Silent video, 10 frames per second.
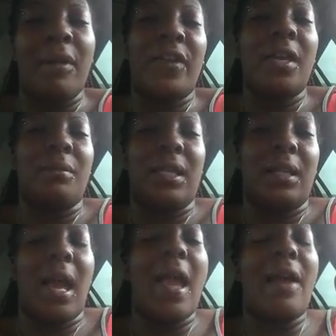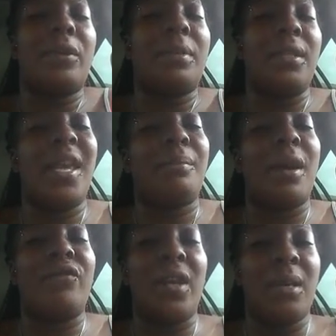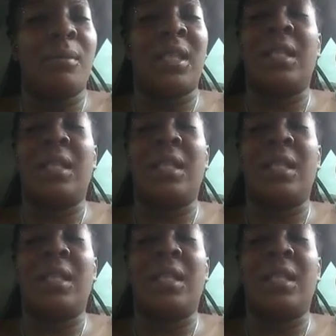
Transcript: family. I have to protect my family.